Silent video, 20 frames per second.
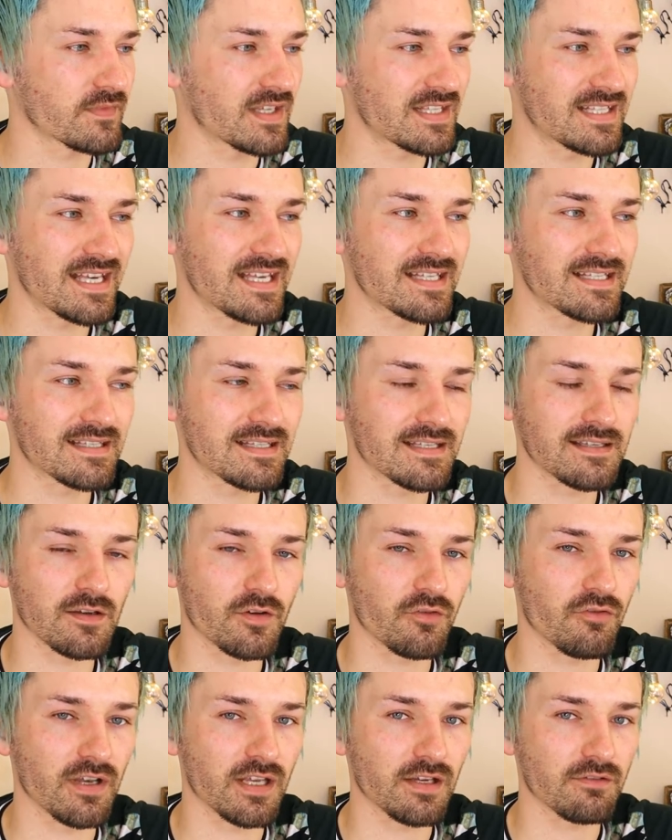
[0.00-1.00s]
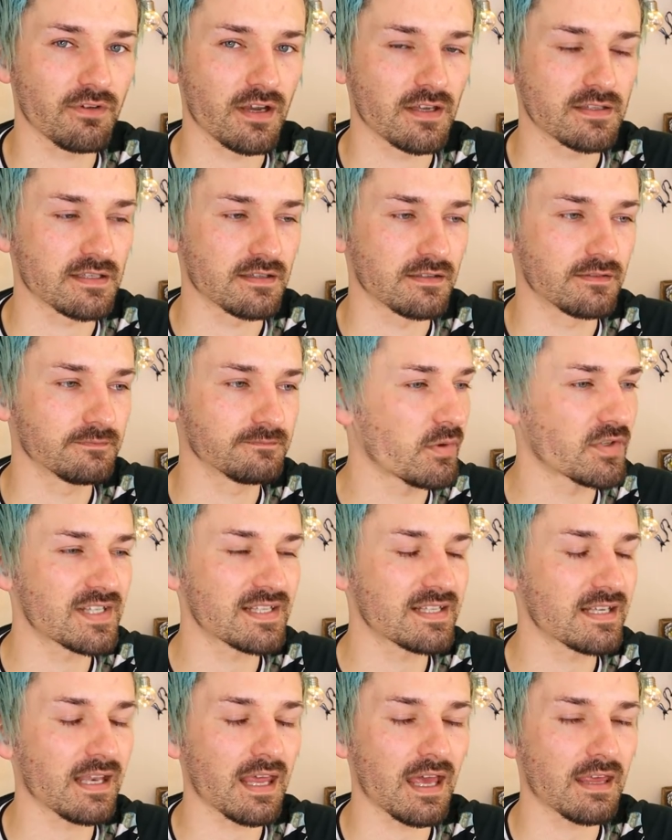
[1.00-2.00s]
It says it's an acrylic resin, but
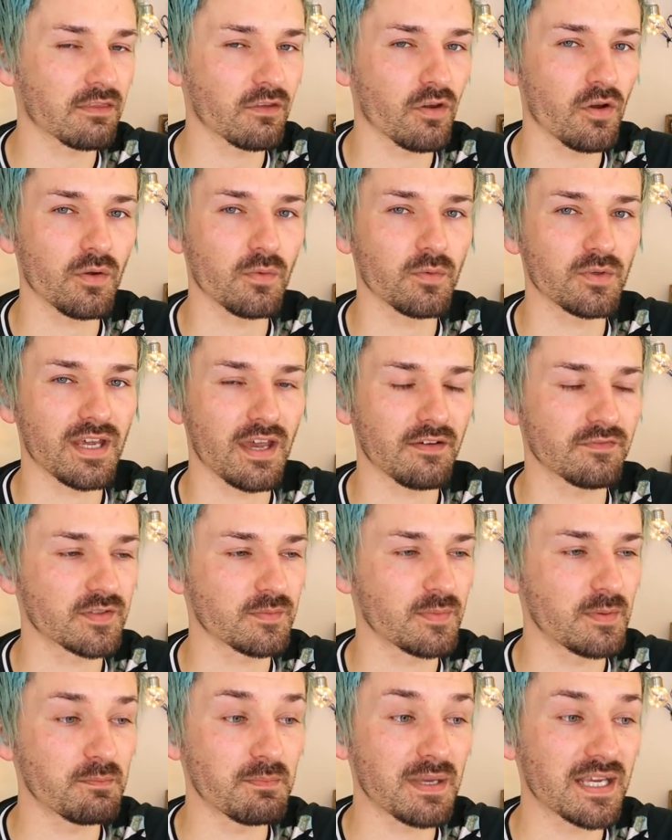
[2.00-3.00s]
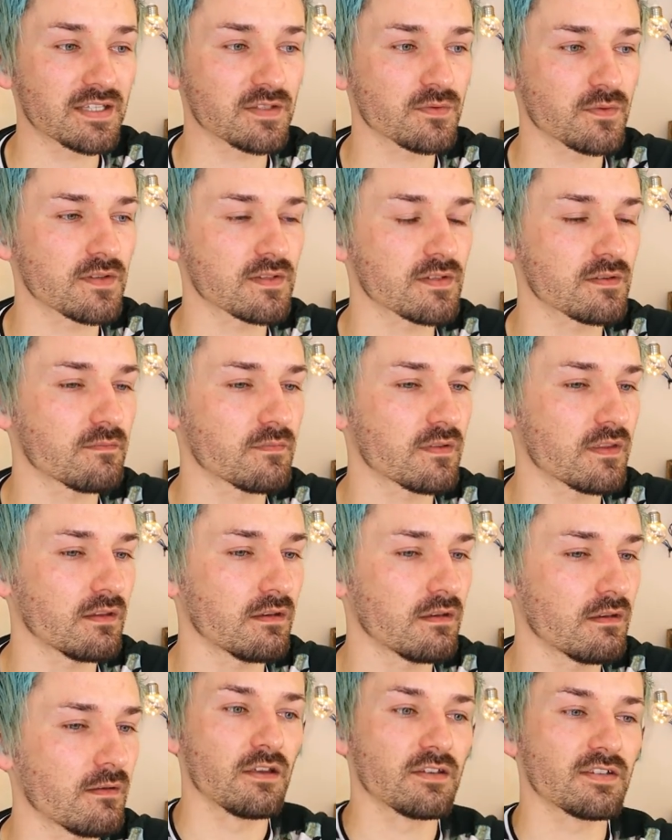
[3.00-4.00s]
still I thought it would have to be mixed with
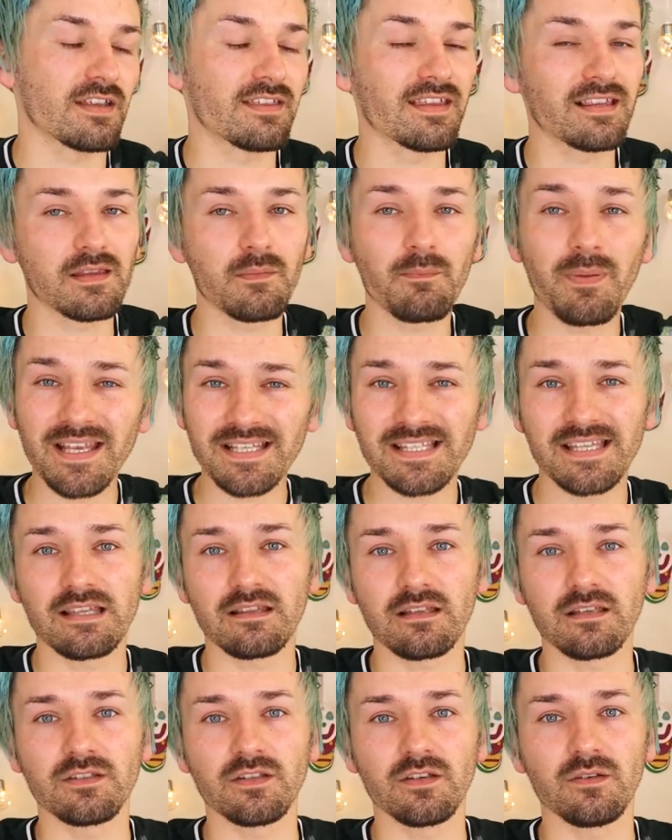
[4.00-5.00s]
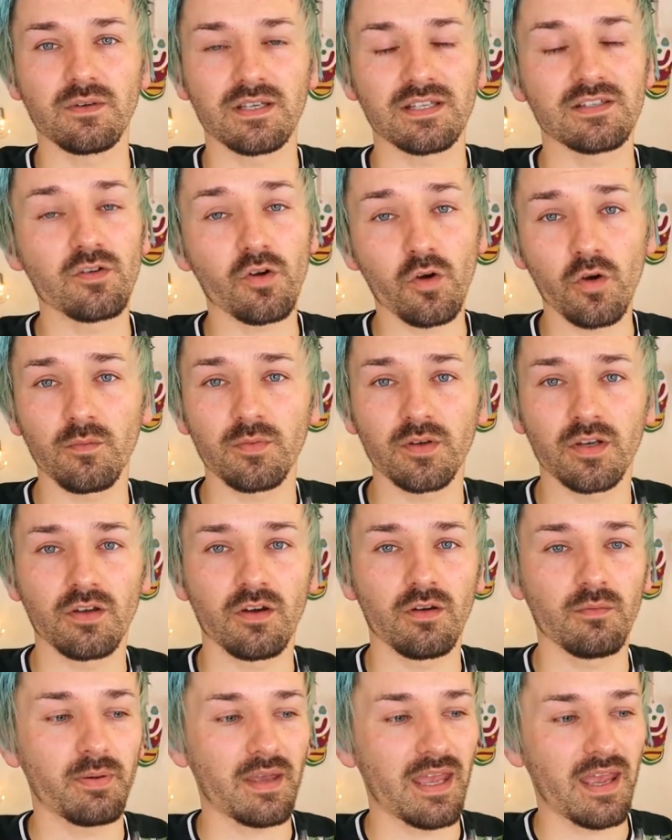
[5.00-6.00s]
something. So I think the best thing to do is to open it
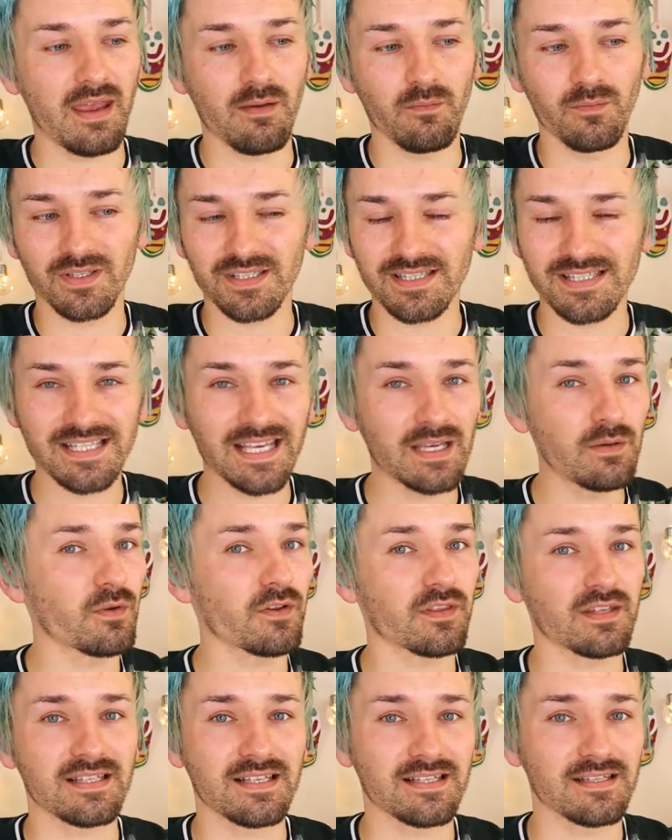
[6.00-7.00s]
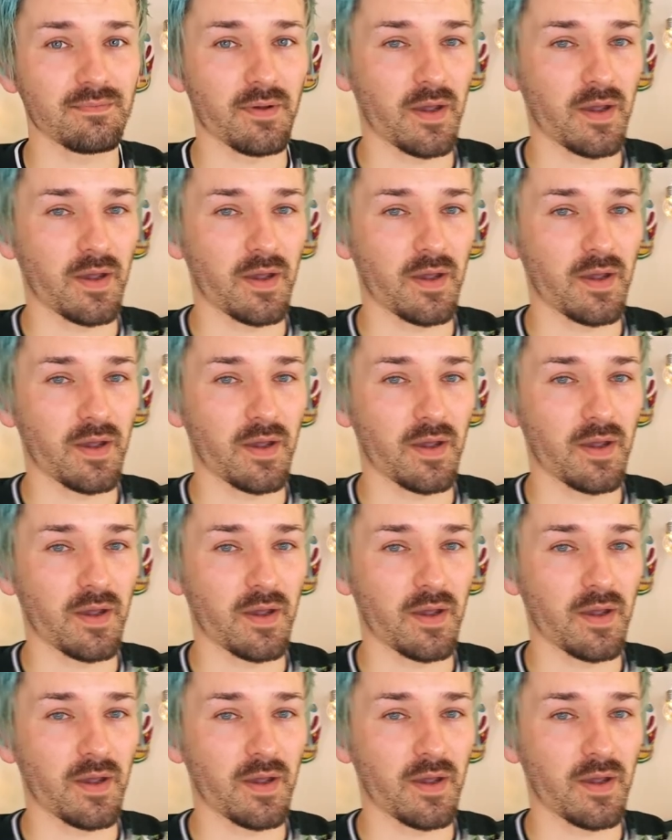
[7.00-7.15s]
up and we'll see what this is